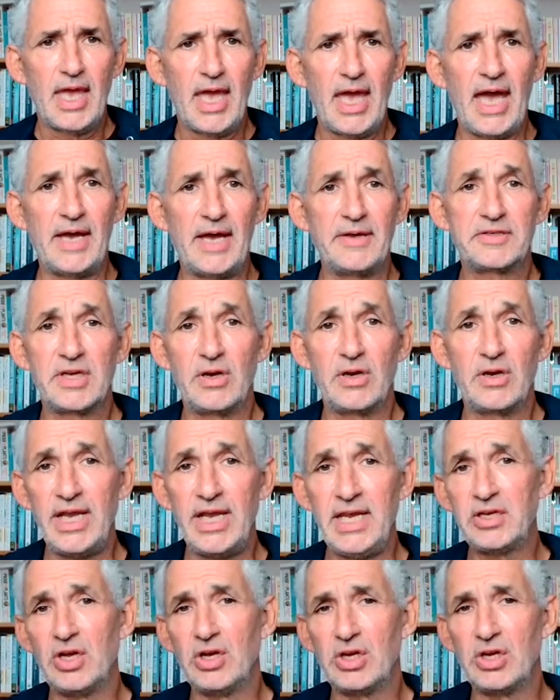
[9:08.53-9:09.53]
Uh, so,
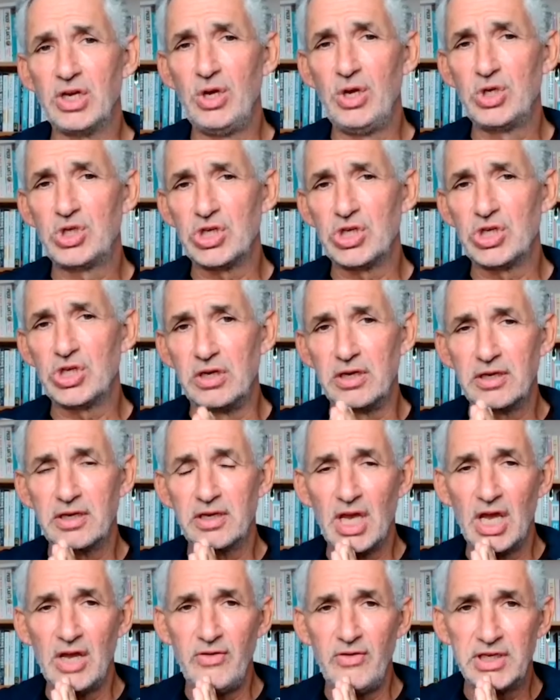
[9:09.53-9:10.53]
in conclusion,
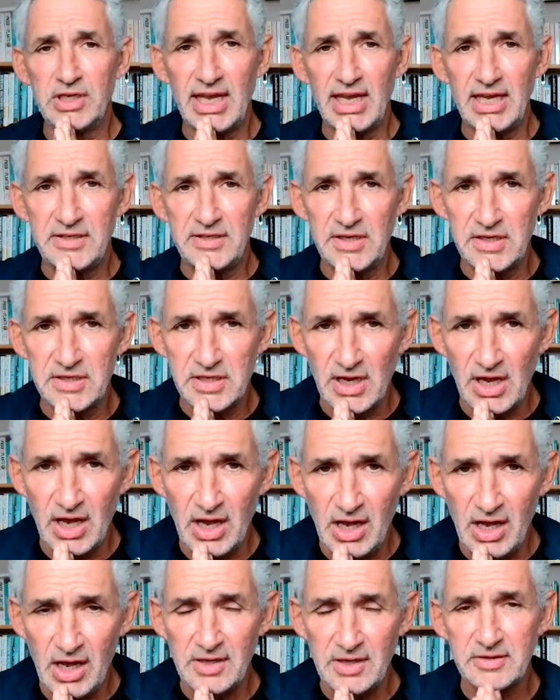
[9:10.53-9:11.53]
COVID cases
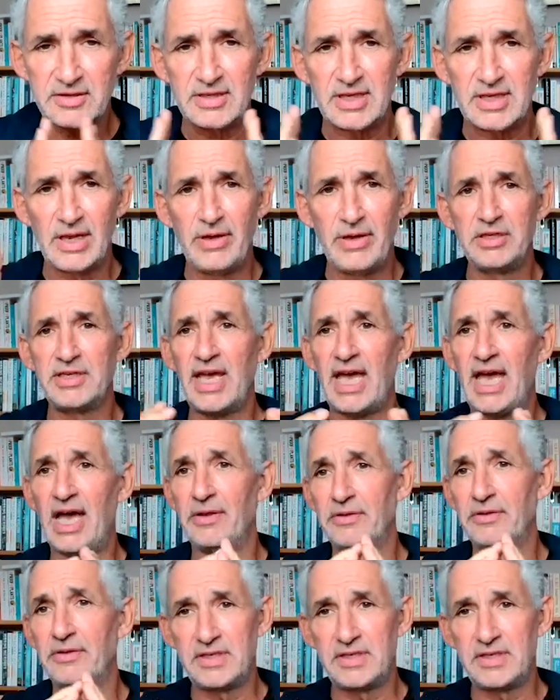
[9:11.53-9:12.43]
are slowing down.